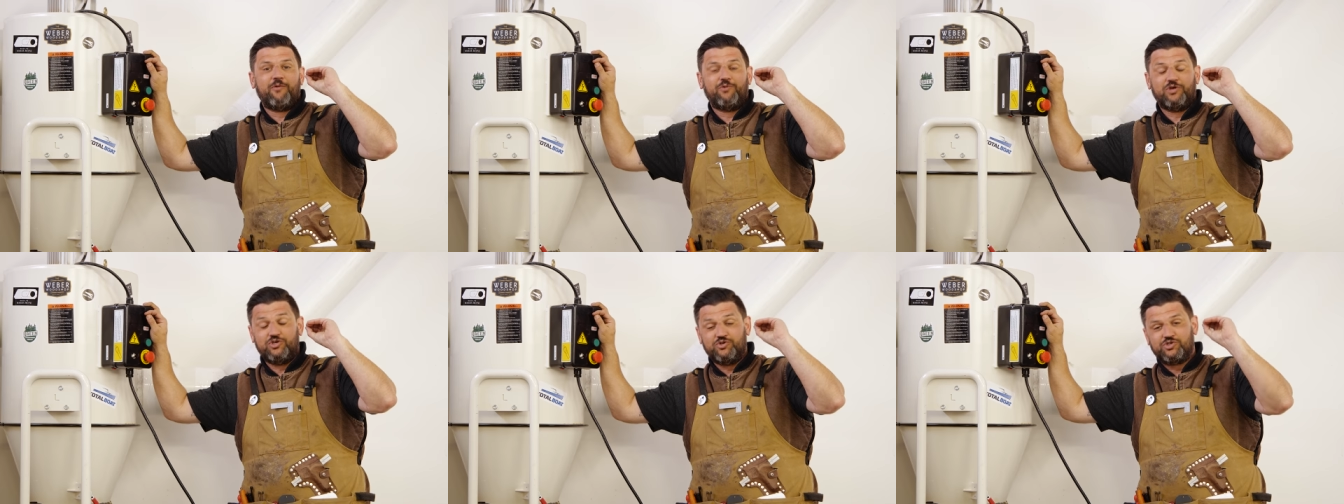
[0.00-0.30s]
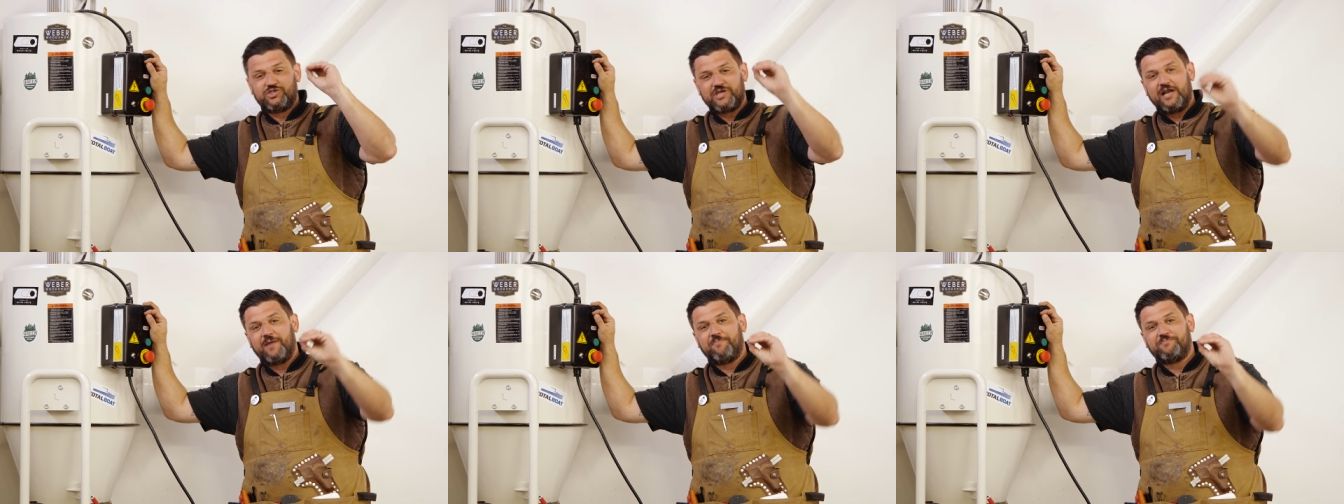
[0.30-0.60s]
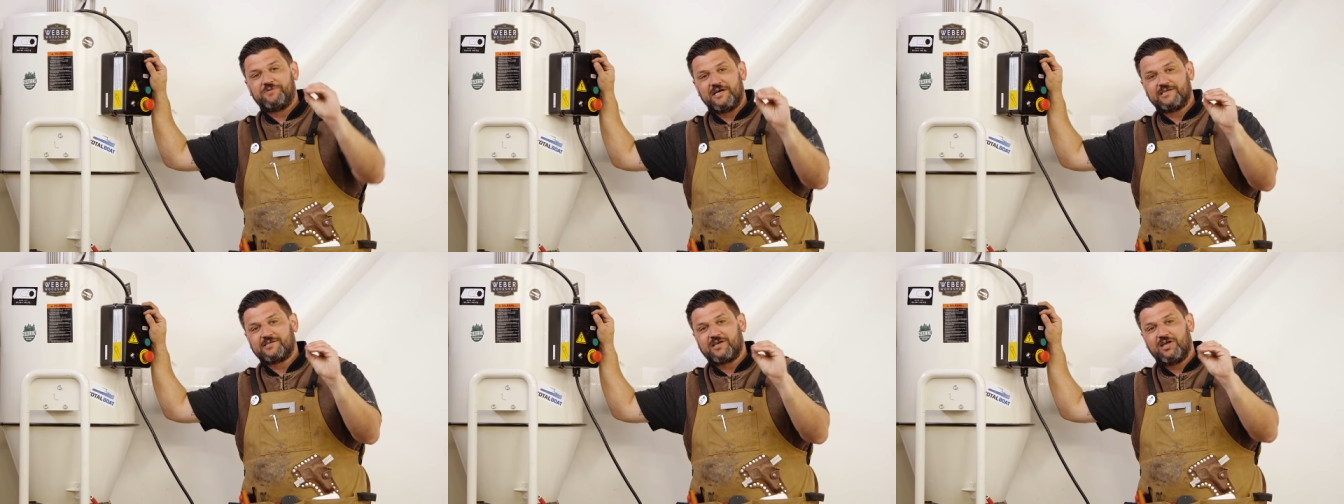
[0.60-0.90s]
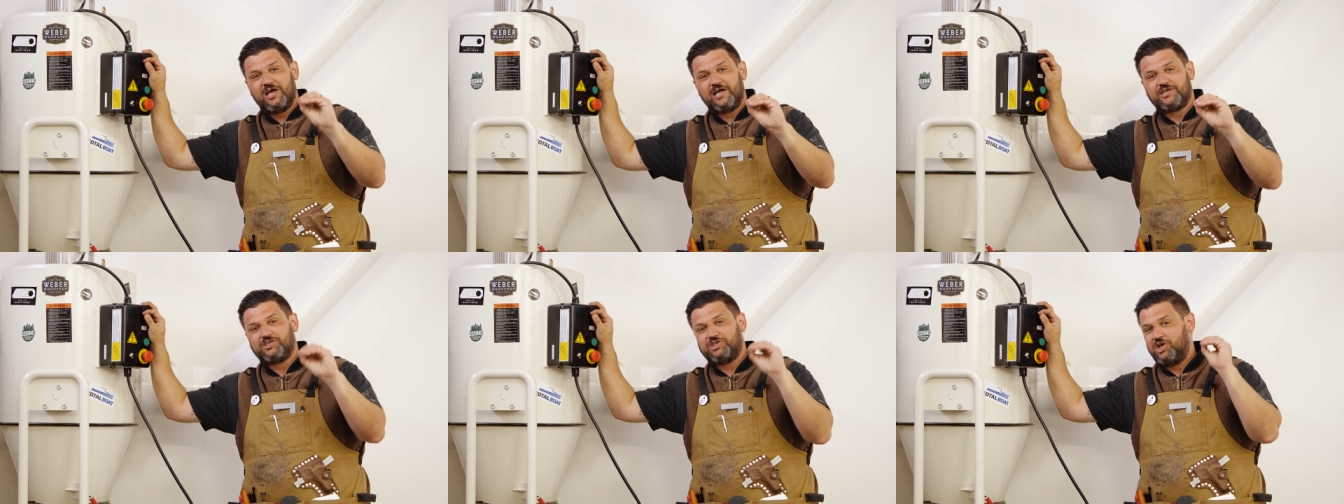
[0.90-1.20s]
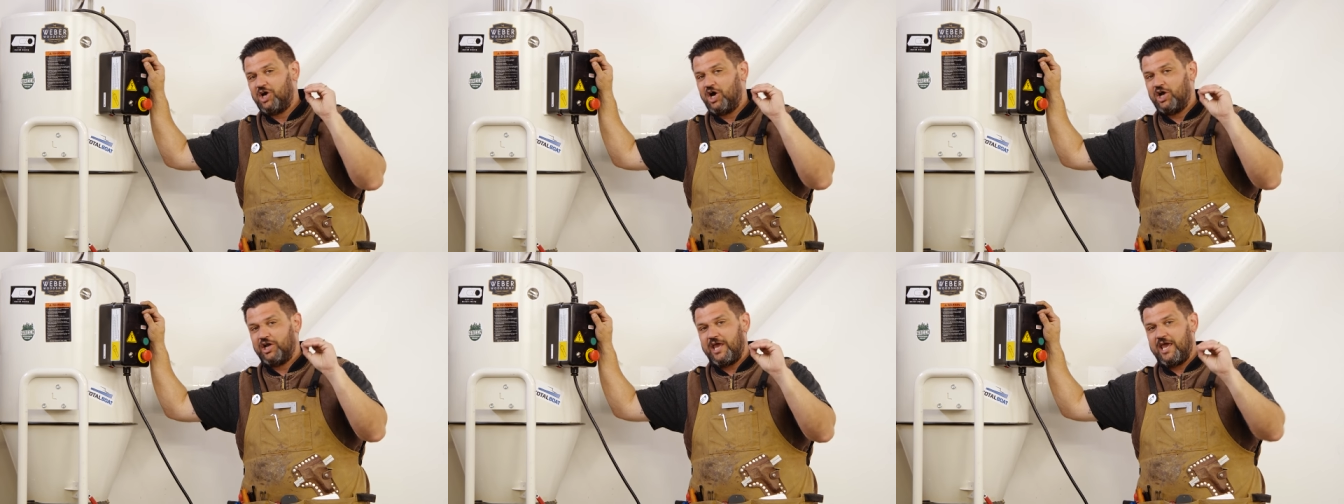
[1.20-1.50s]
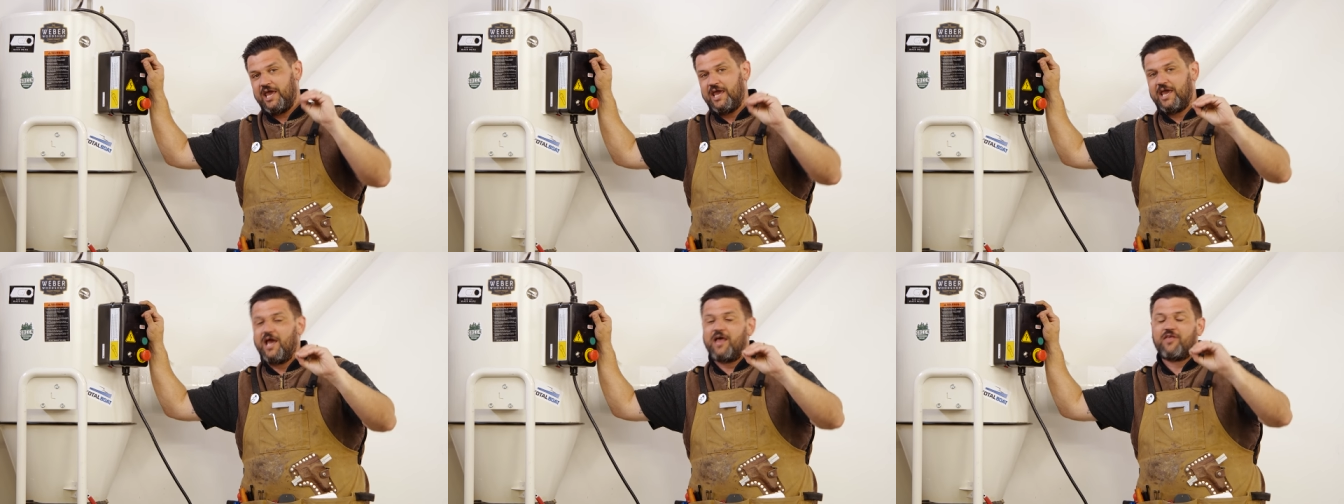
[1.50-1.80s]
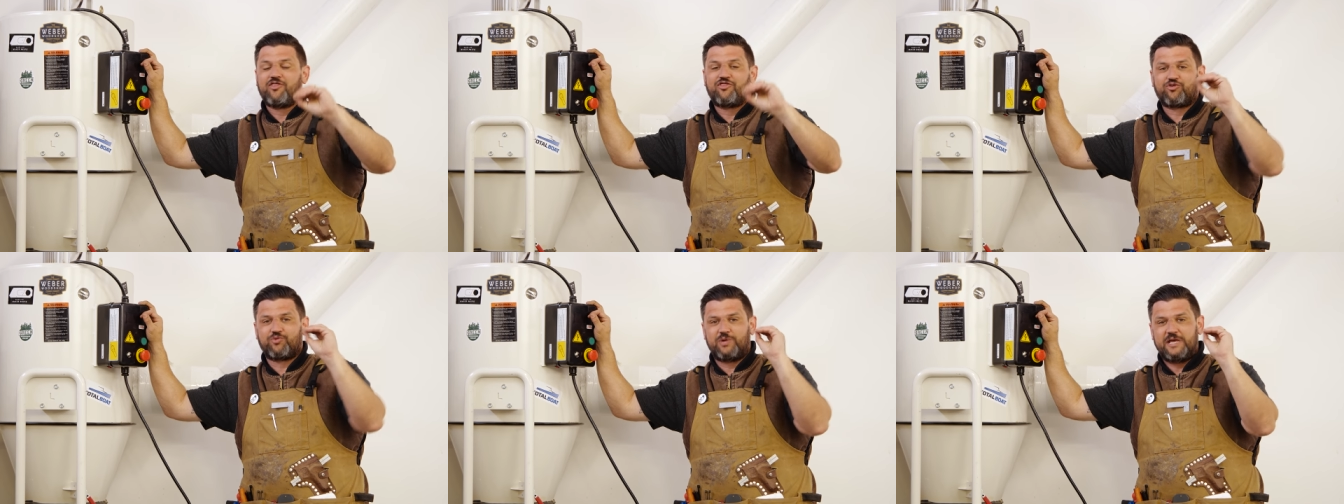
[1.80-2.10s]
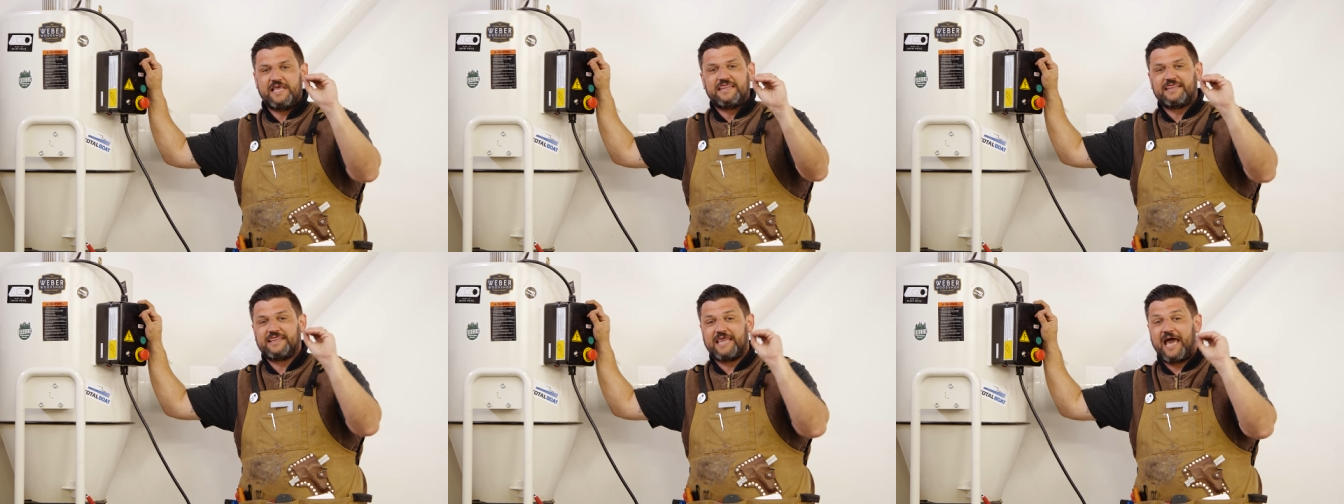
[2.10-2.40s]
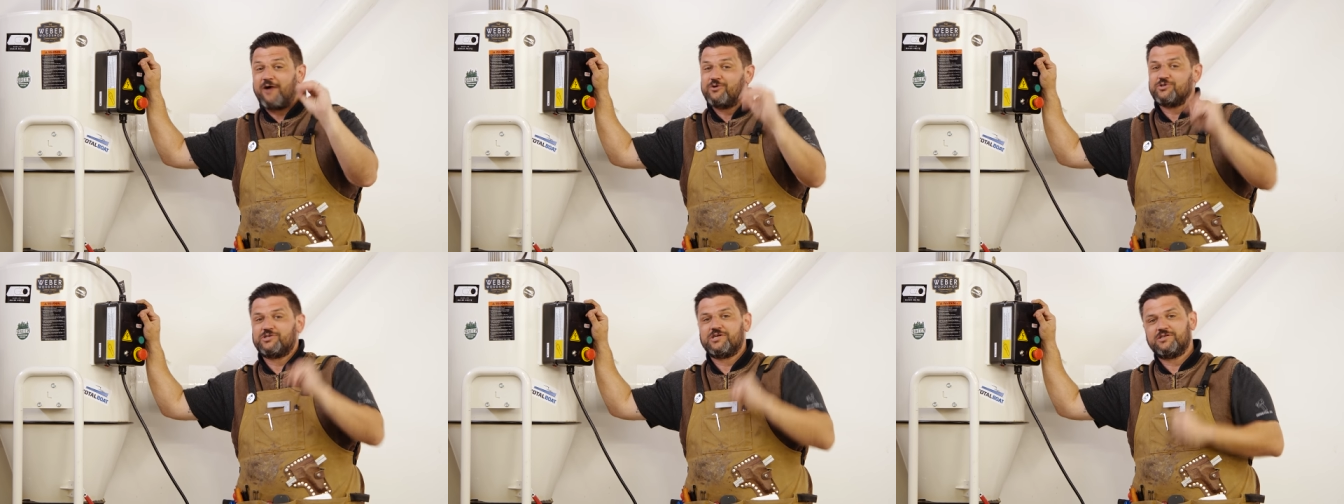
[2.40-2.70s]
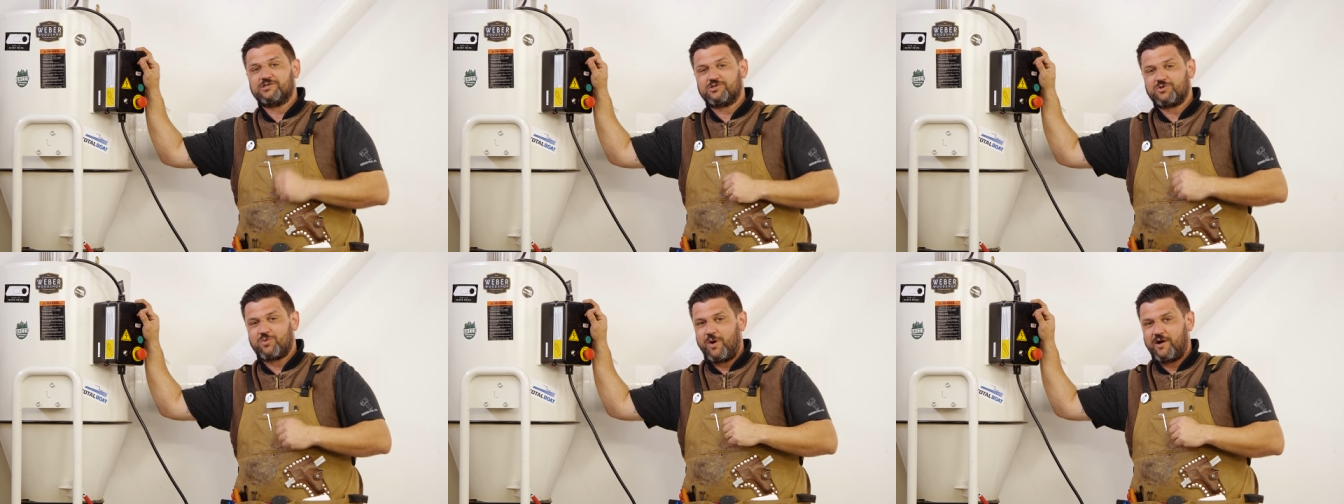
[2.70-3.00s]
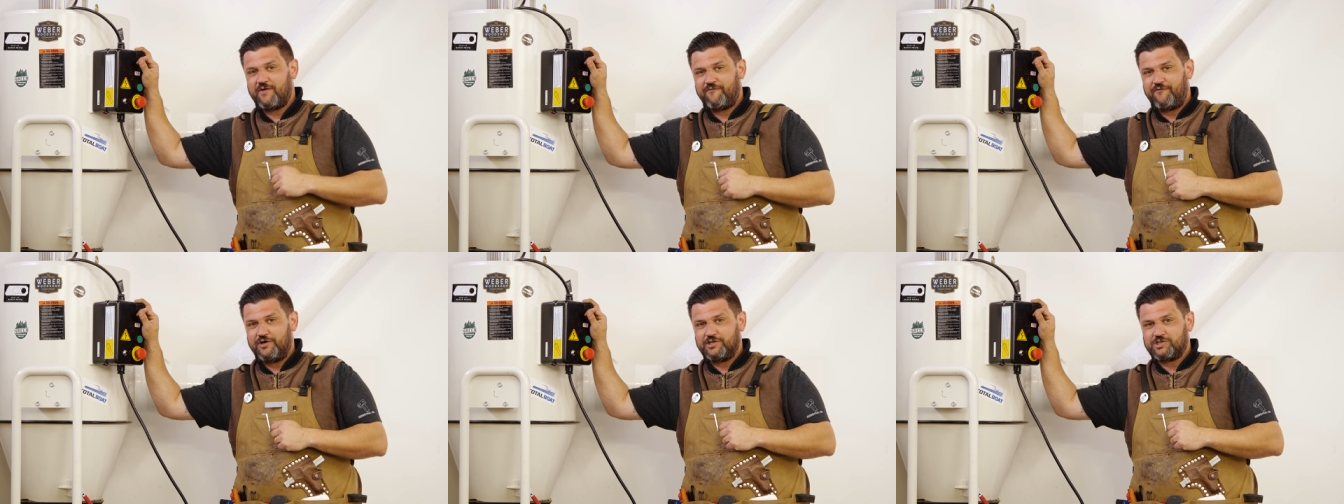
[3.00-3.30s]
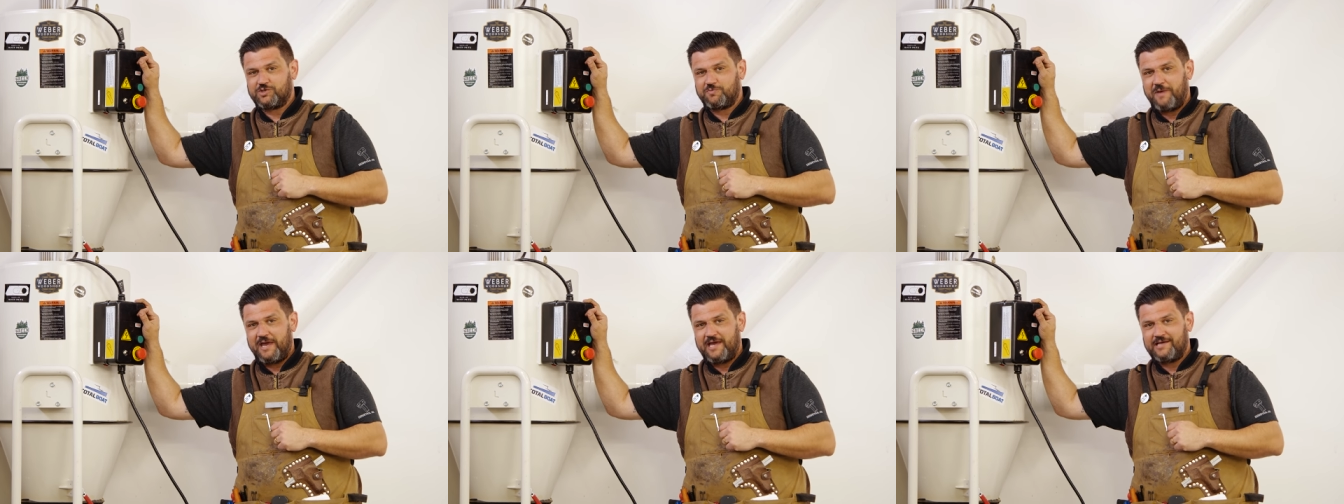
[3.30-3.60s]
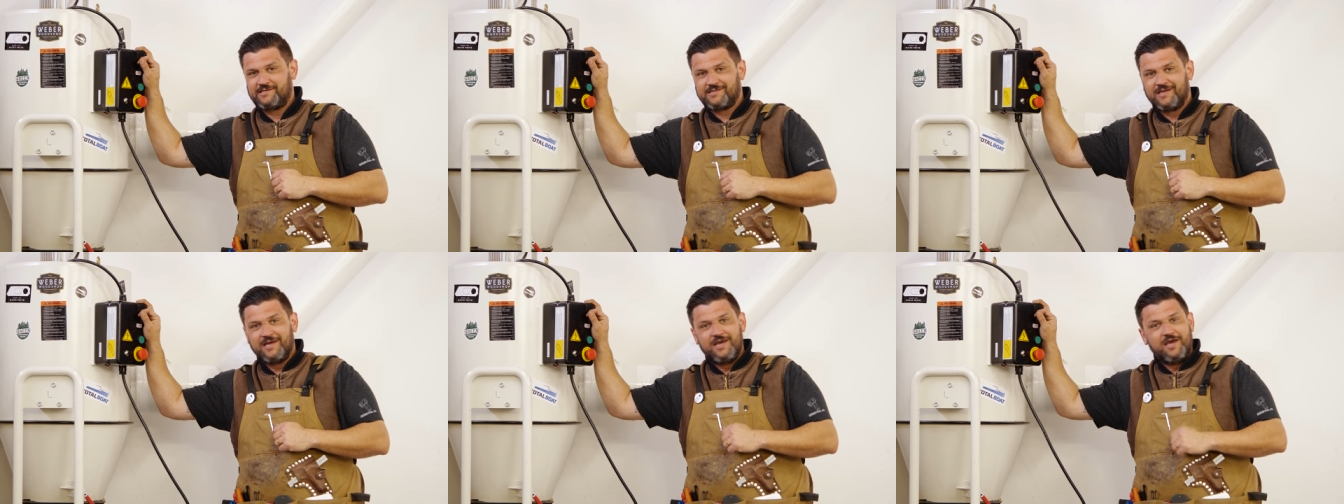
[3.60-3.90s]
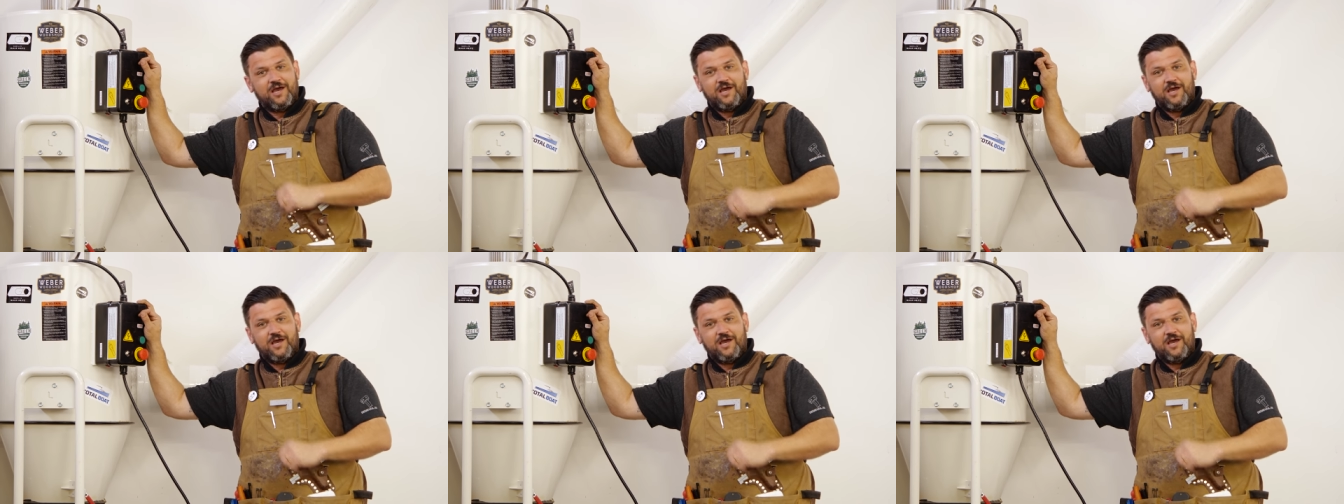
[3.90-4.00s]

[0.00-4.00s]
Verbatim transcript: when you set up dust collection on a three thousand square foot space,